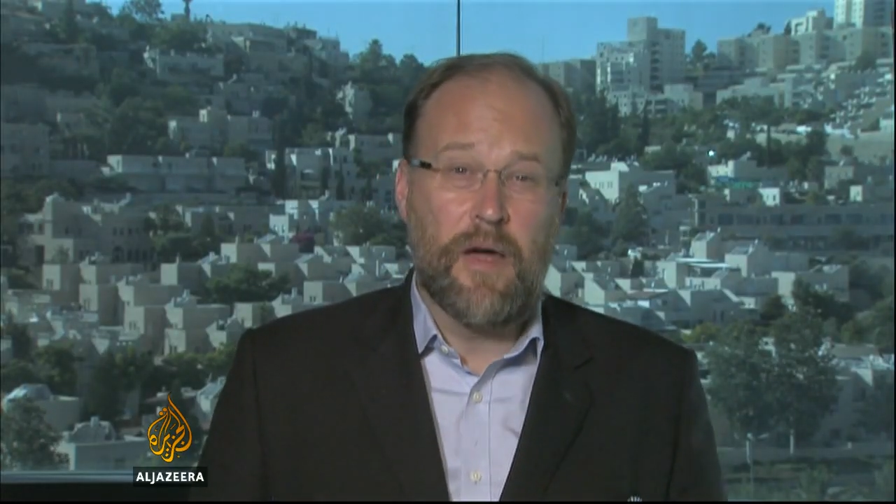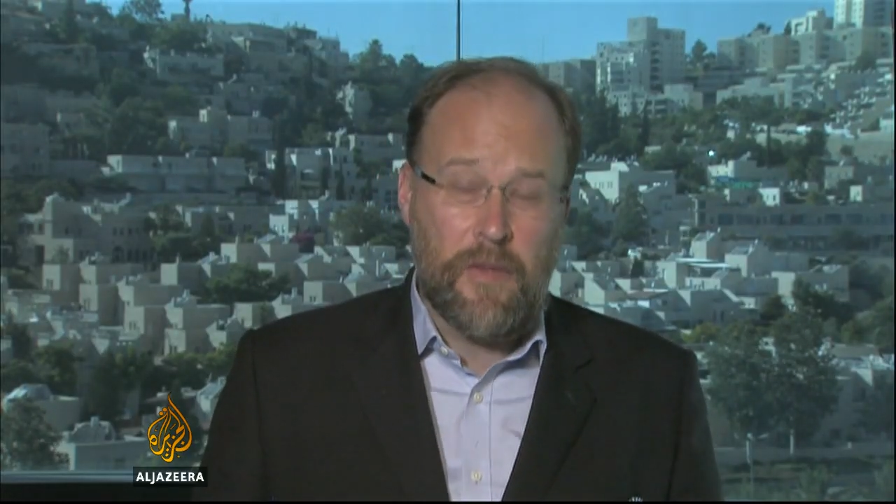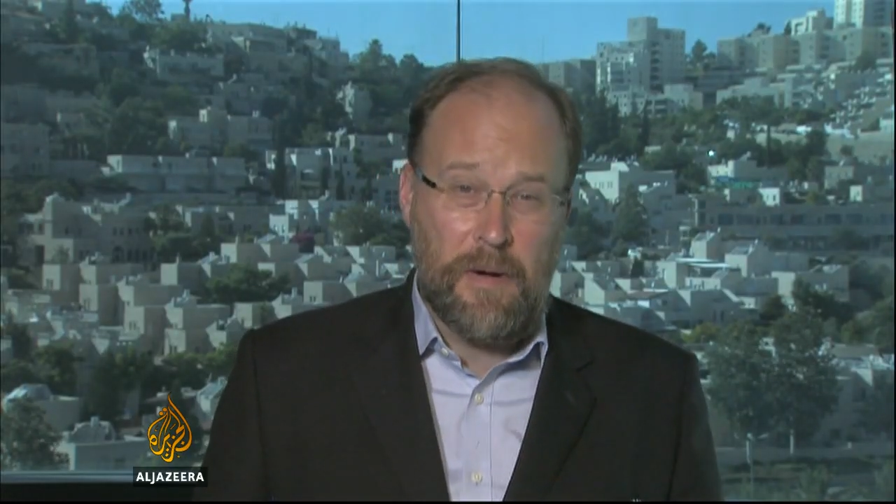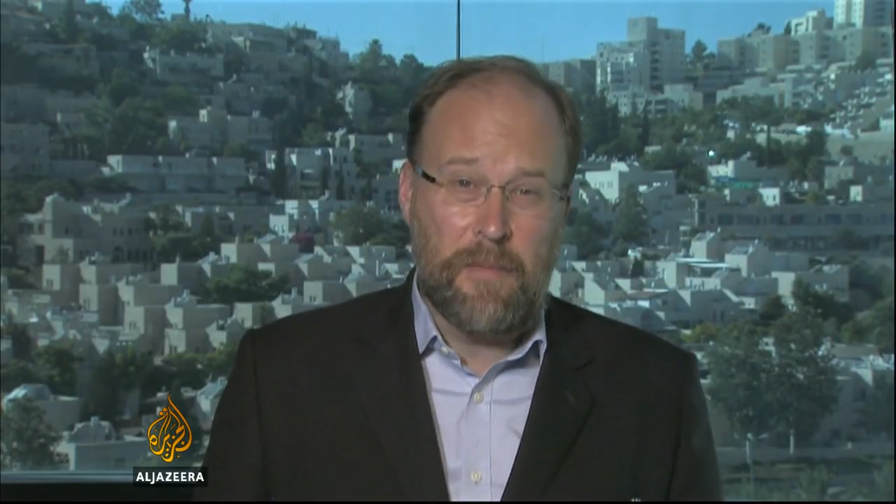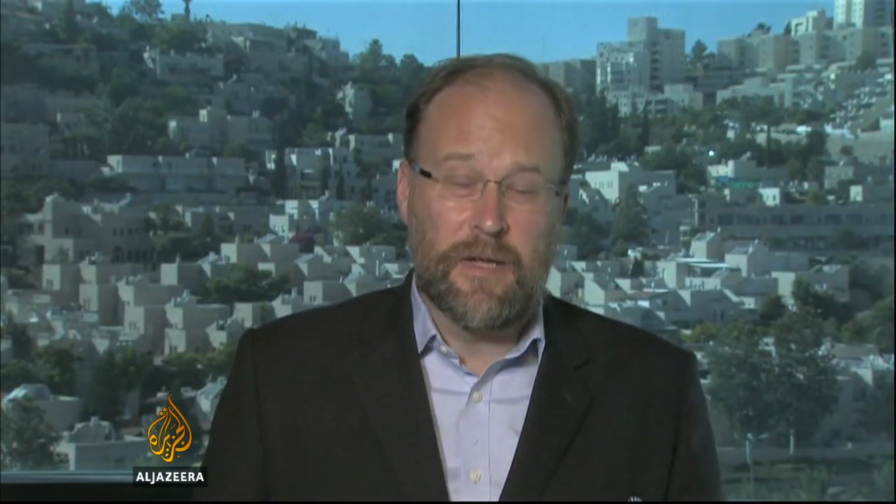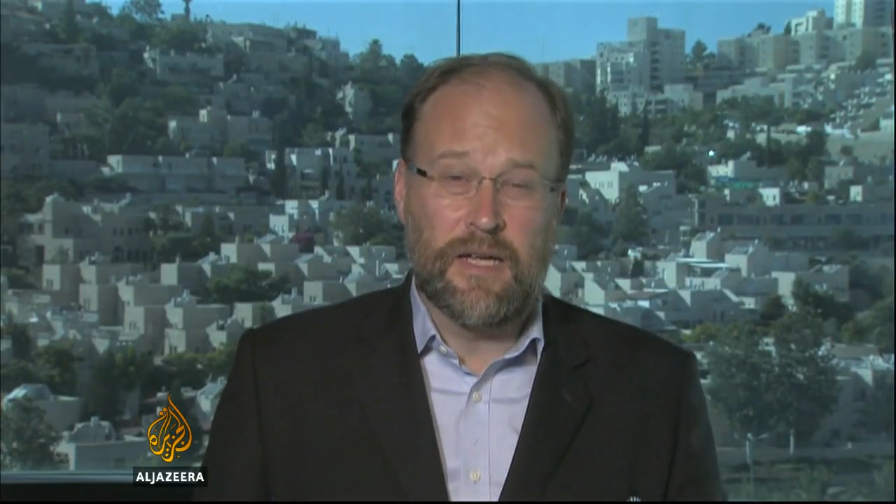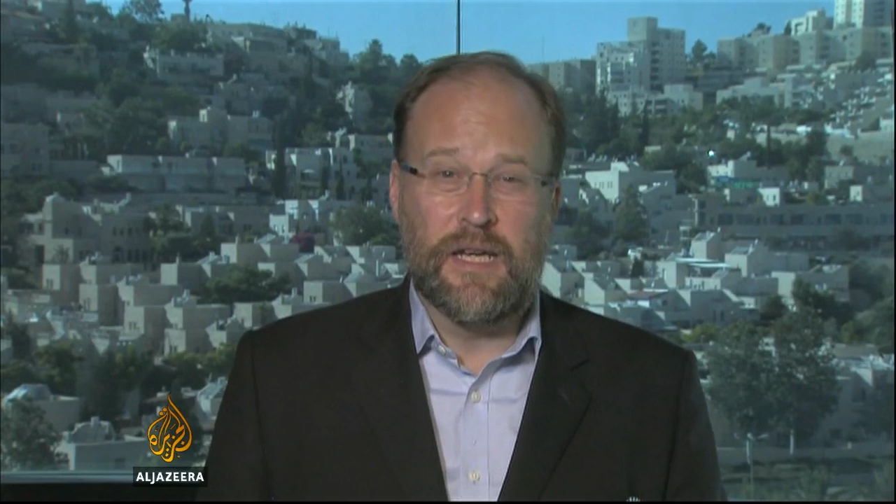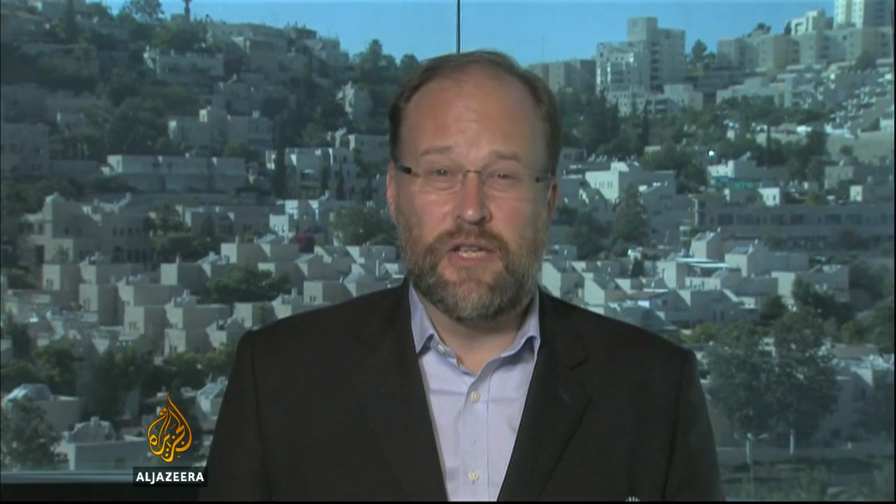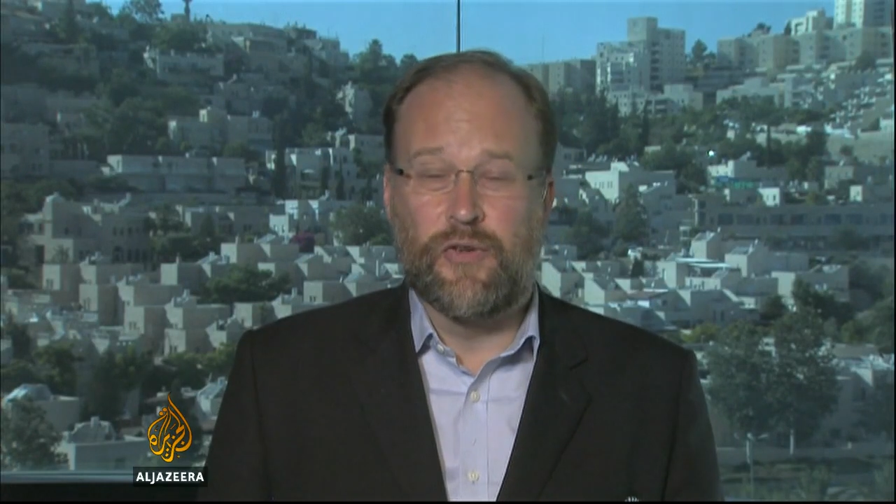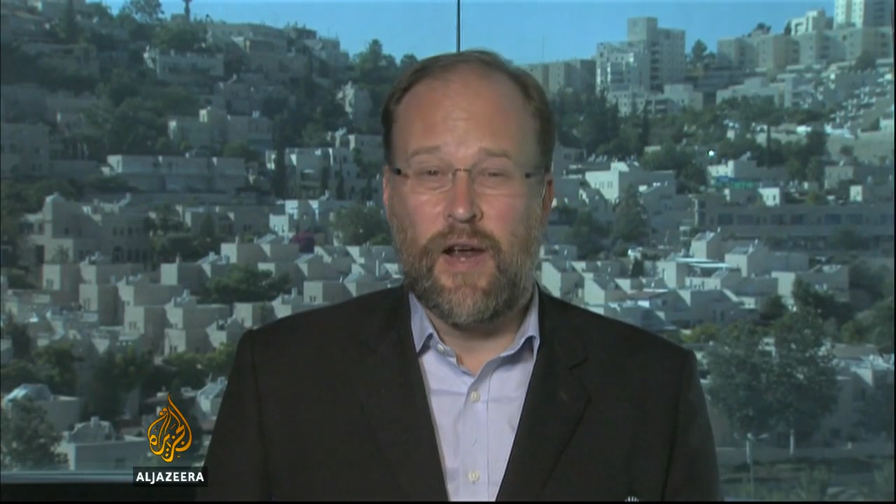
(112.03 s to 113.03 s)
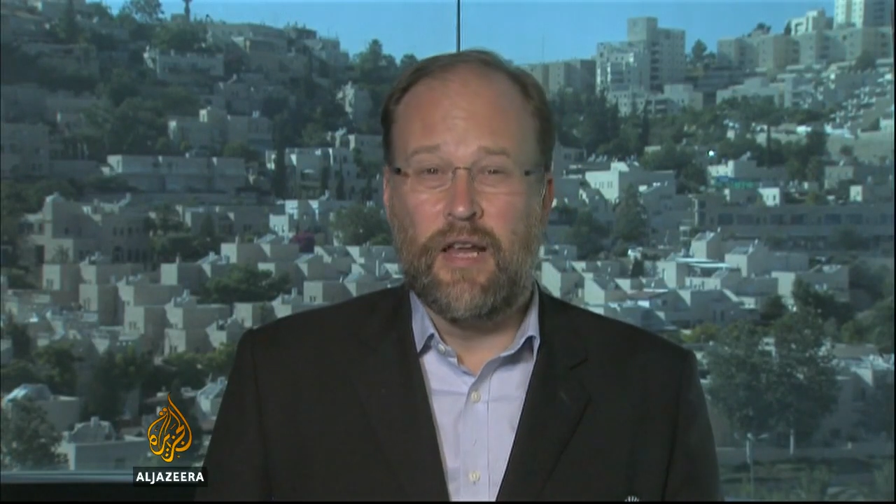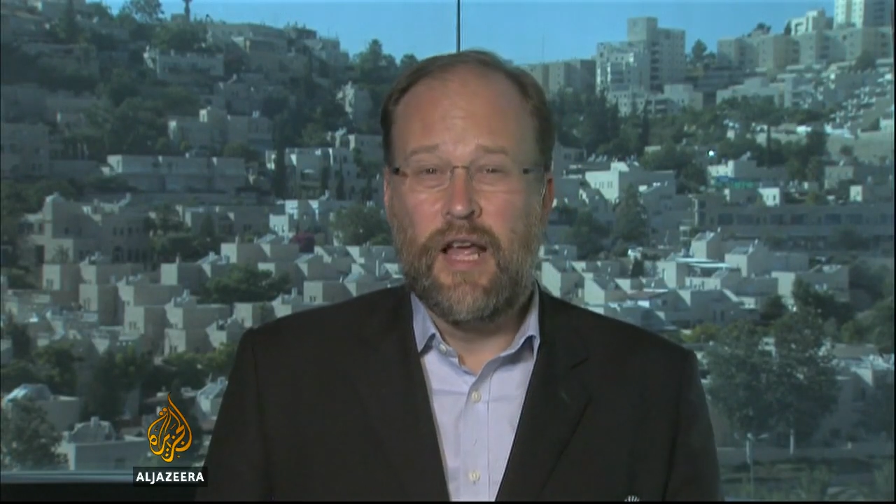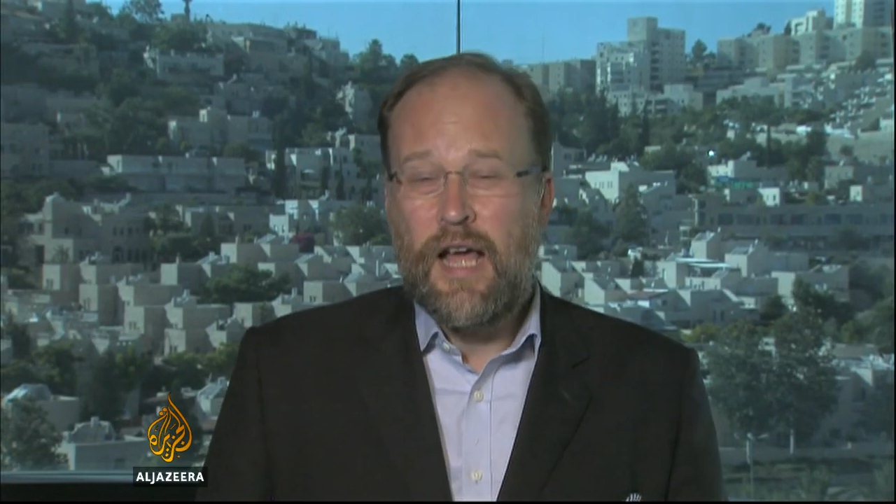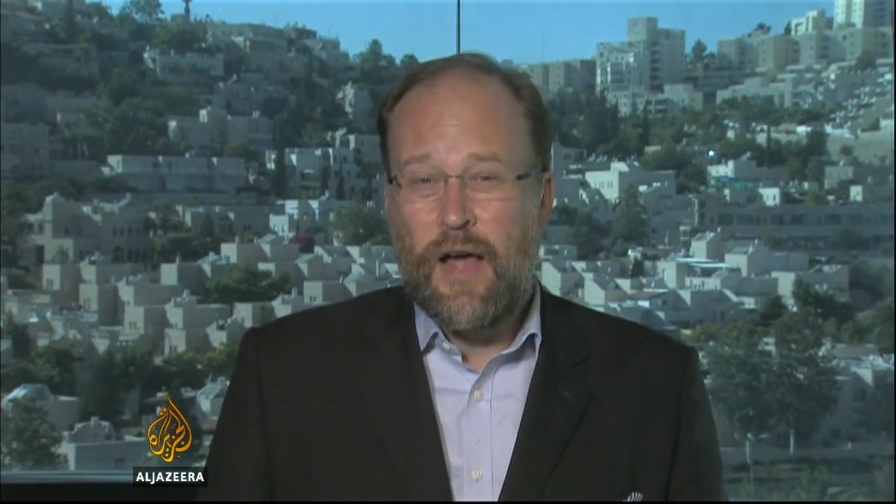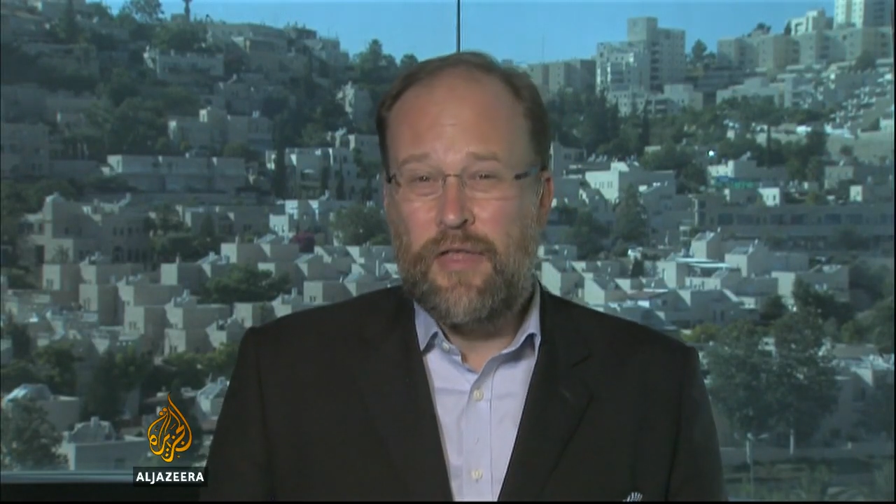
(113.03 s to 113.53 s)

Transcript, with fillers: by the public in Israel,